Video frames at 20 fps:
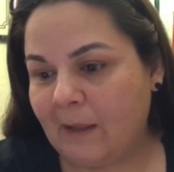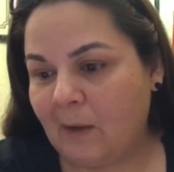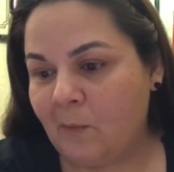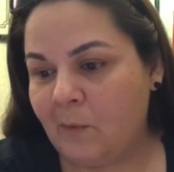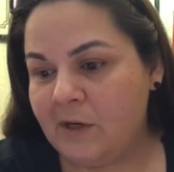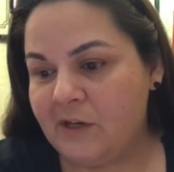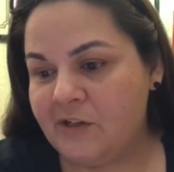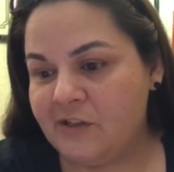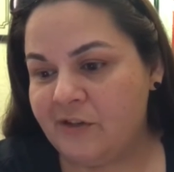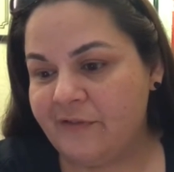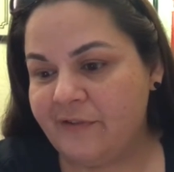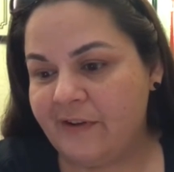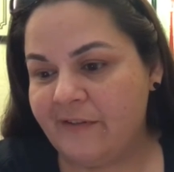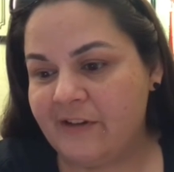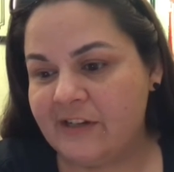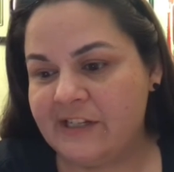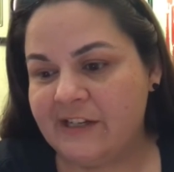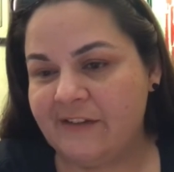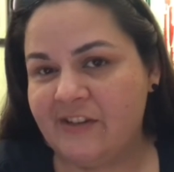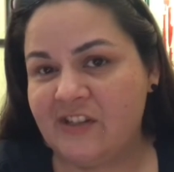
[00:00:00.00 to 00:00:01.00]
What is your
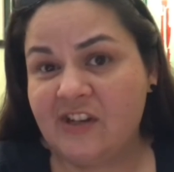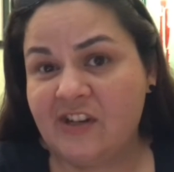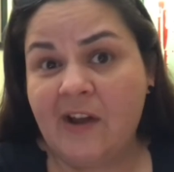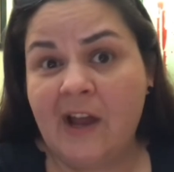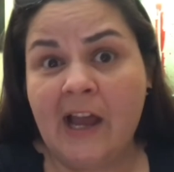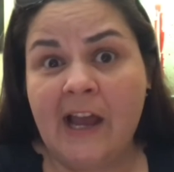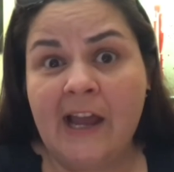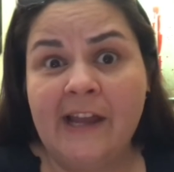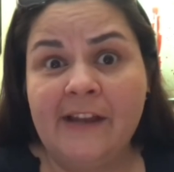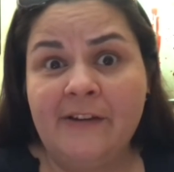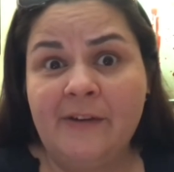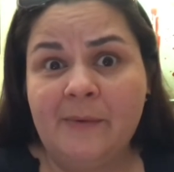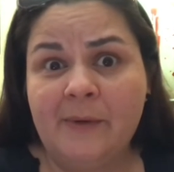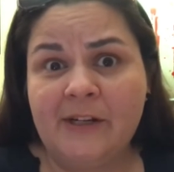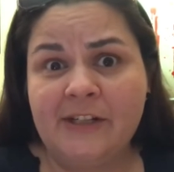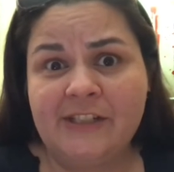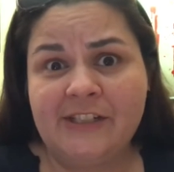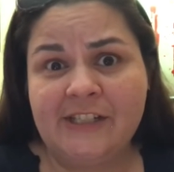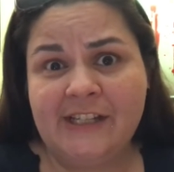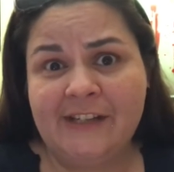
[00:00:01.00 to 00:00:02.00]
favorite TV show? I don't
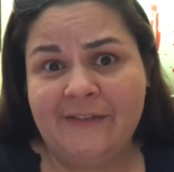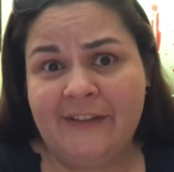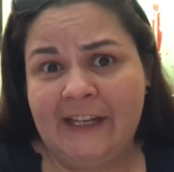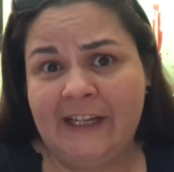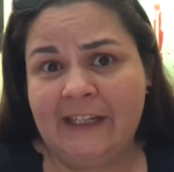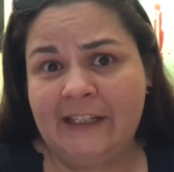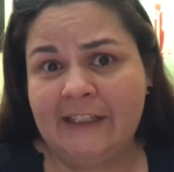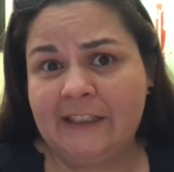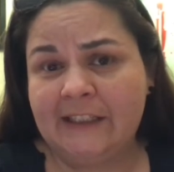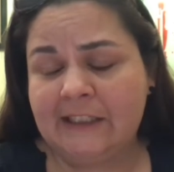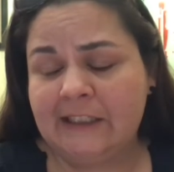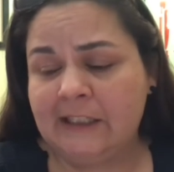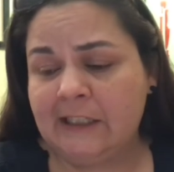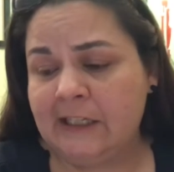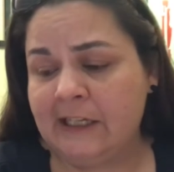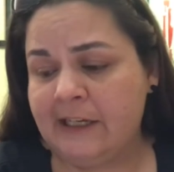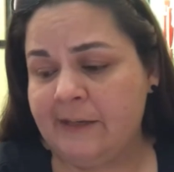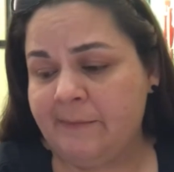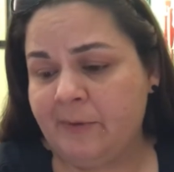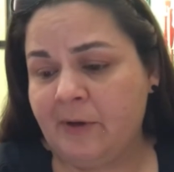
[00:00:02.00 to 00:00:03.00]
watch TV.
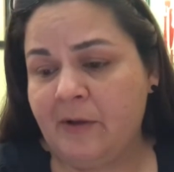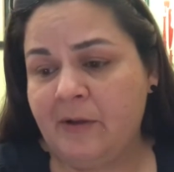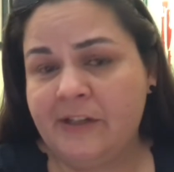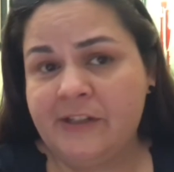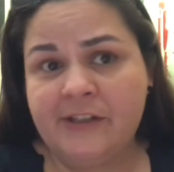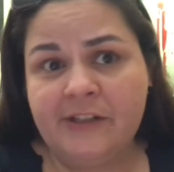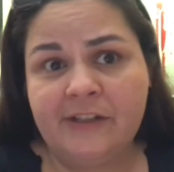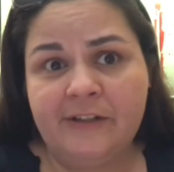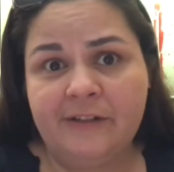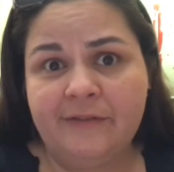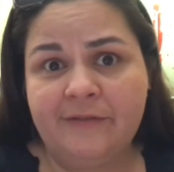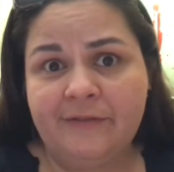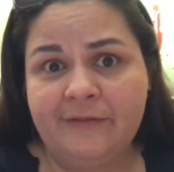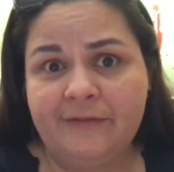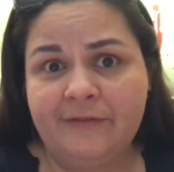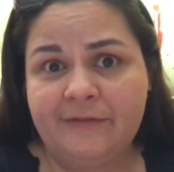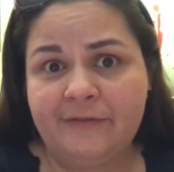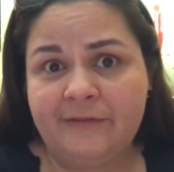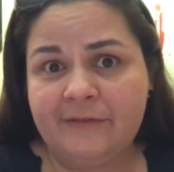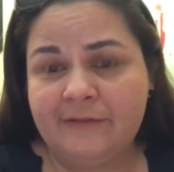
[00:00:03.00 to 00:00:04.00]
I probably should have
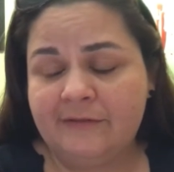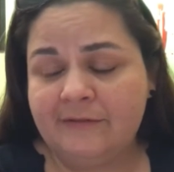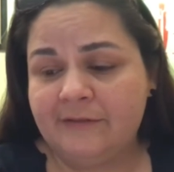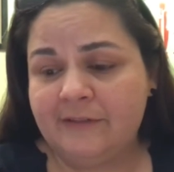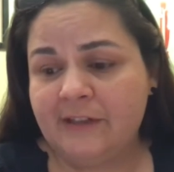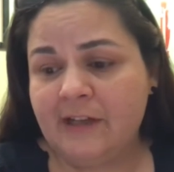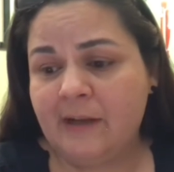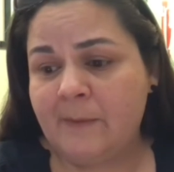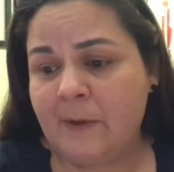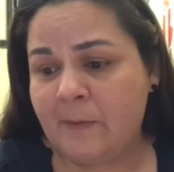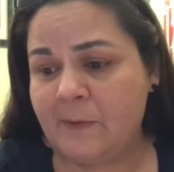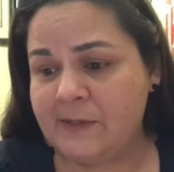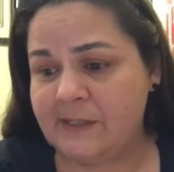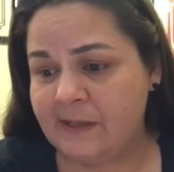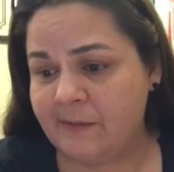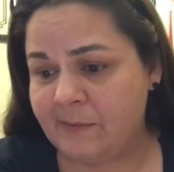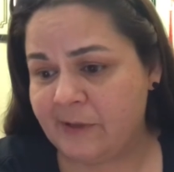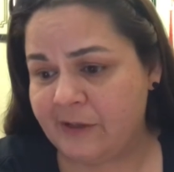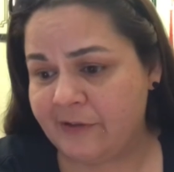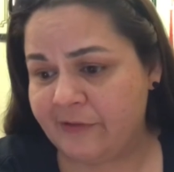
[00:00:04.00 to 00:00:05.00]
come up with
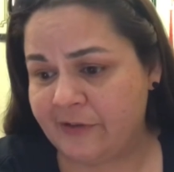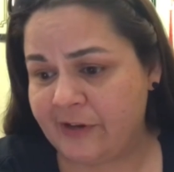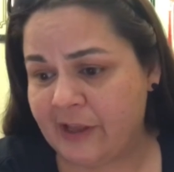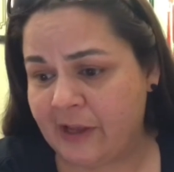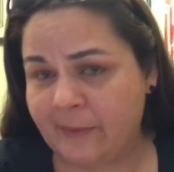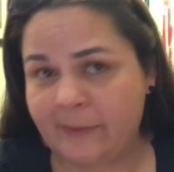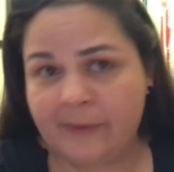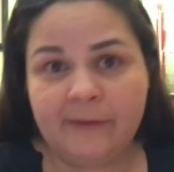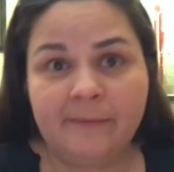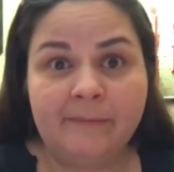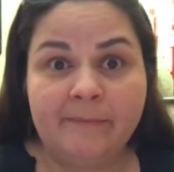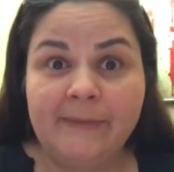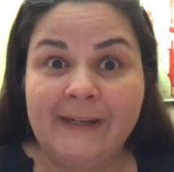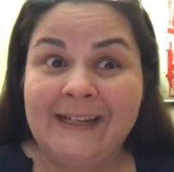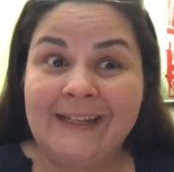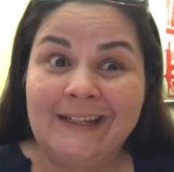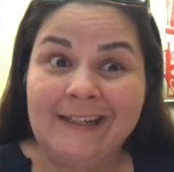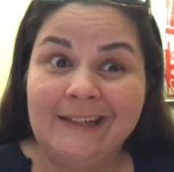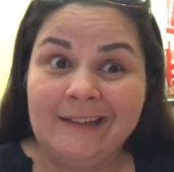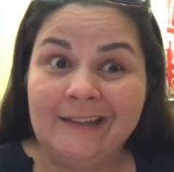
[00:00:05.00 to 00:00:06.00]
something for that one, but
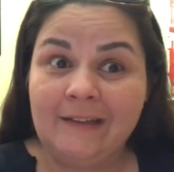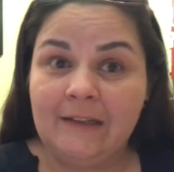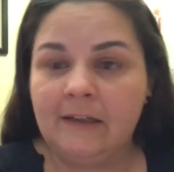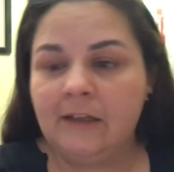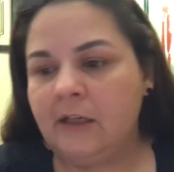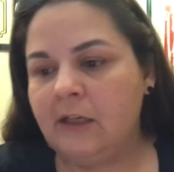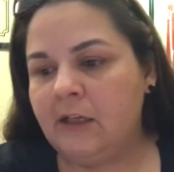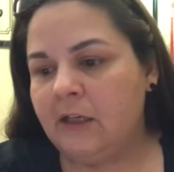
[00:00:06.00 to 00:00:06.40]
I didn't.